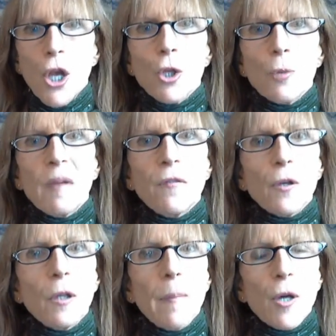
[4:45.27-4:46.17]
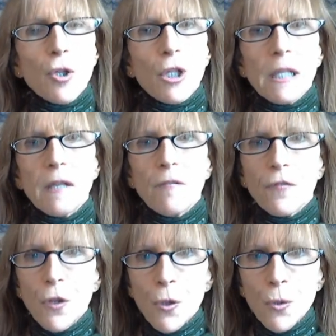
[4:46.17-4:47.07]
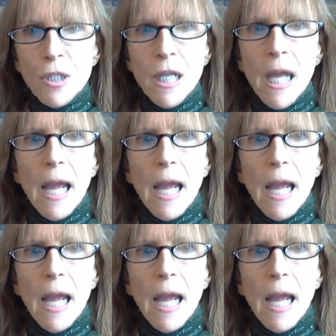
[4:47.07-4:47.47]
You may feel emotionally confused